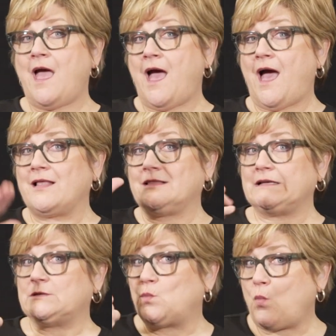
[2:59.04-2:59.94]
At
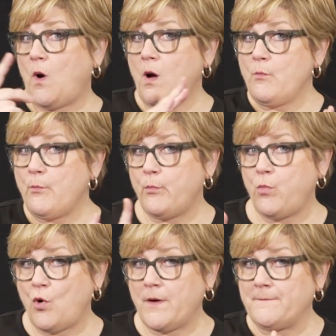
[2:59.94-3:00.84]
least one board
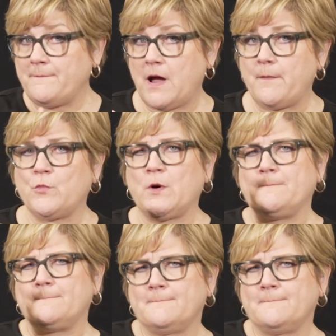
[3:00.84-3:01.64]
member must be a parent